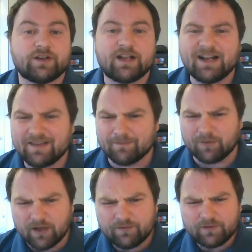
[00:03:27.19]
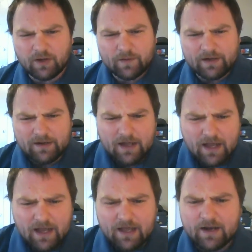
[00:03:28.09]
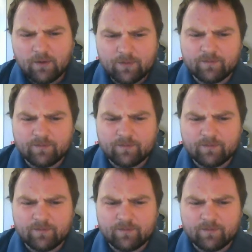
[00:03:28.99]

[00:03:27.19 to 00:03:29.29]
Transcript: and kind of get the blood flowing and help